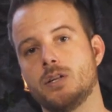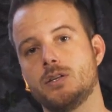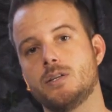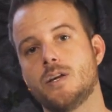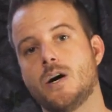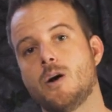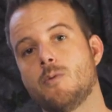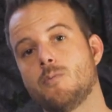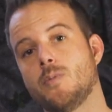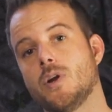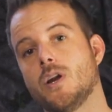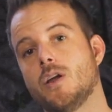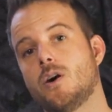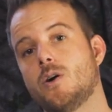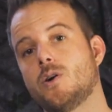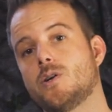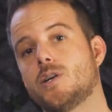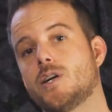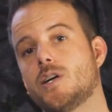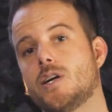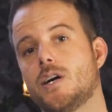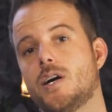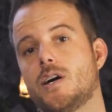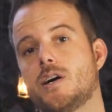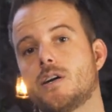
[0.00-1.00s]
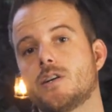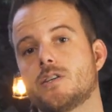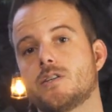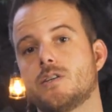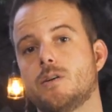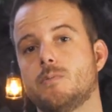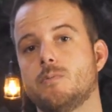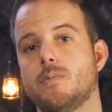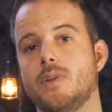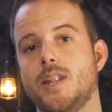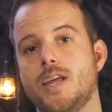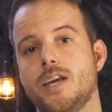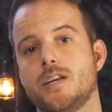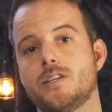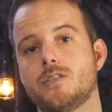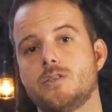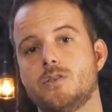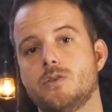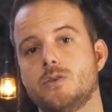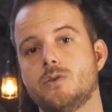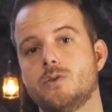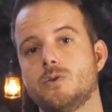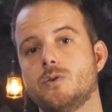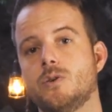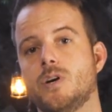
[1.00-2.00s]
Down below there are some links
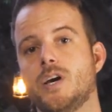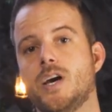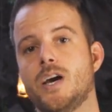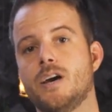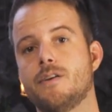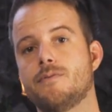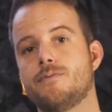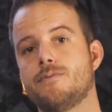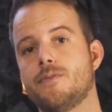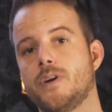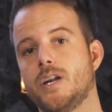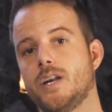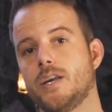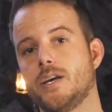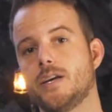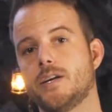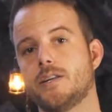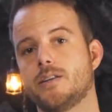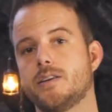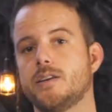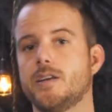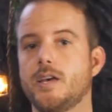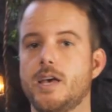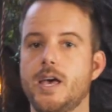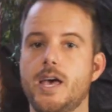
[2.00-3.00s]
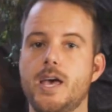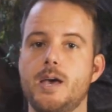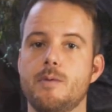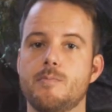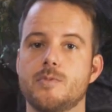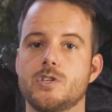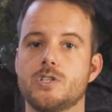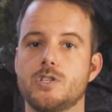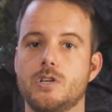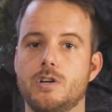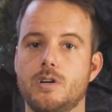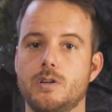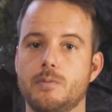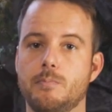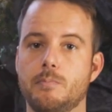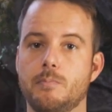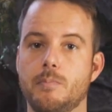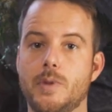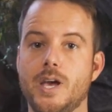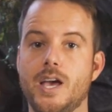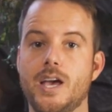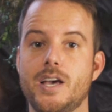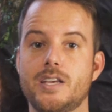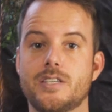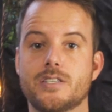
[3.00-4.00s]
to affiliate Amazon
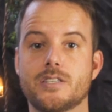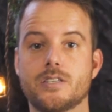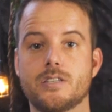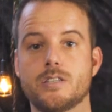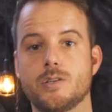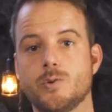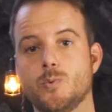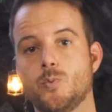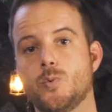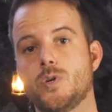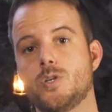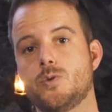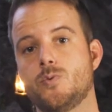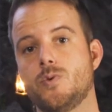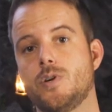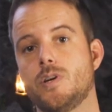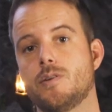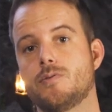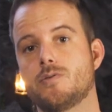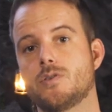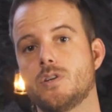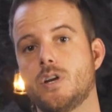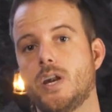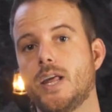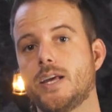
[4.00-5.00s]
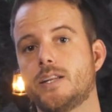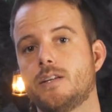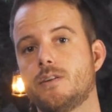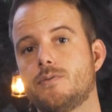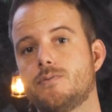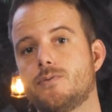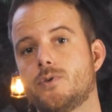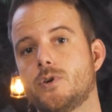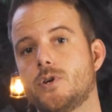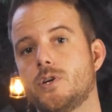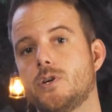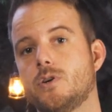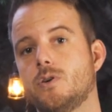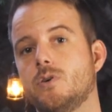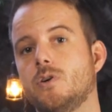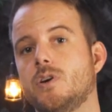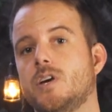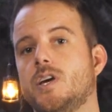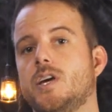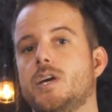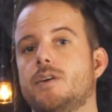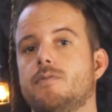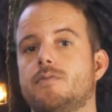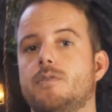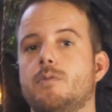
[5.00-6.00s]
masks which we have selected for you.
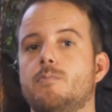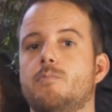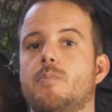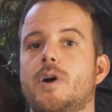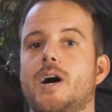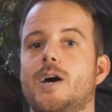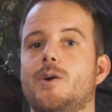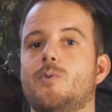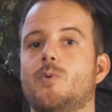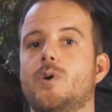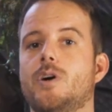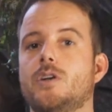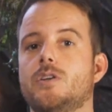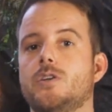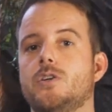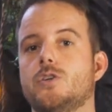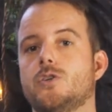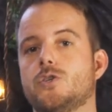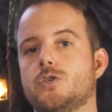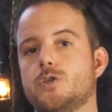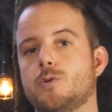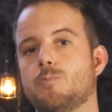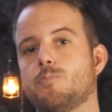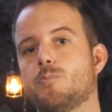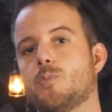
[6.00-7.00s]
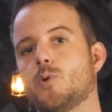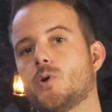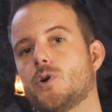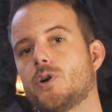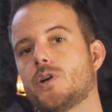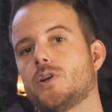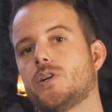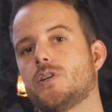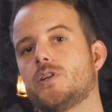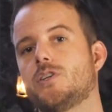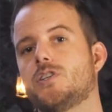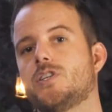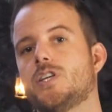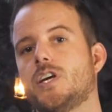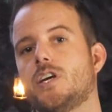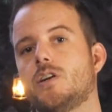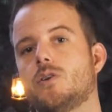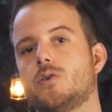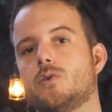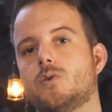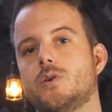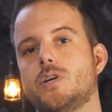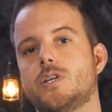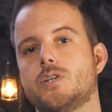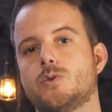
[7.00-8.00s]
If you buy one, you support the
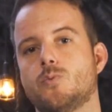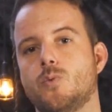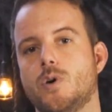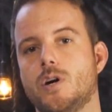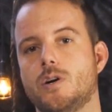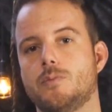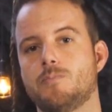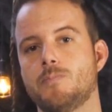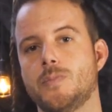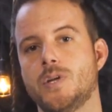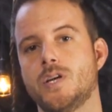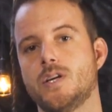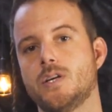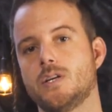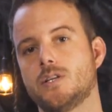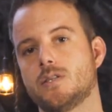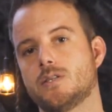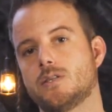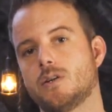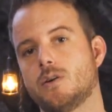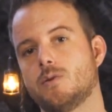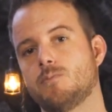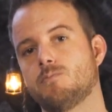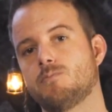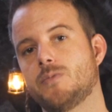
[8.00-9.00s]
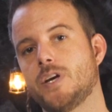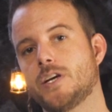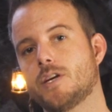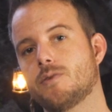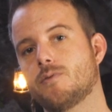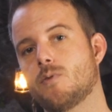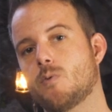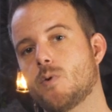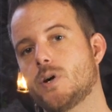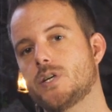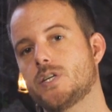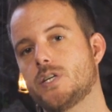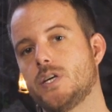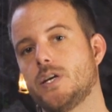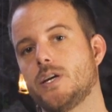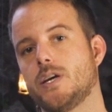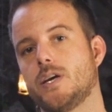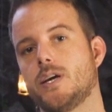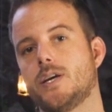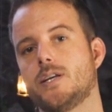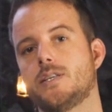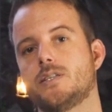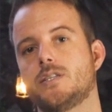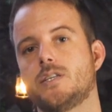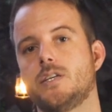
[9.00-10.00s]
channel as well. So thank you for
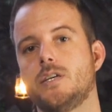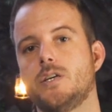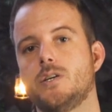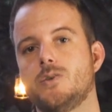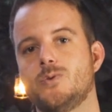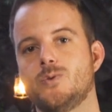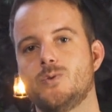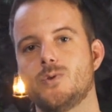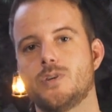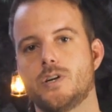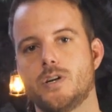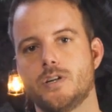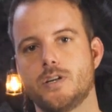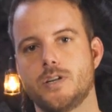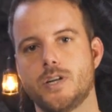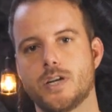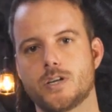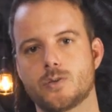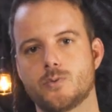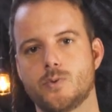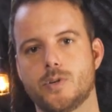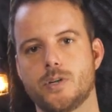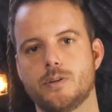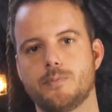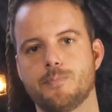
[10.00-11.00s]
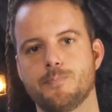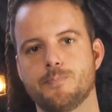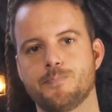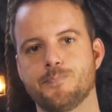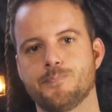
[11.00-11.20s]
watching, and see you on the next one.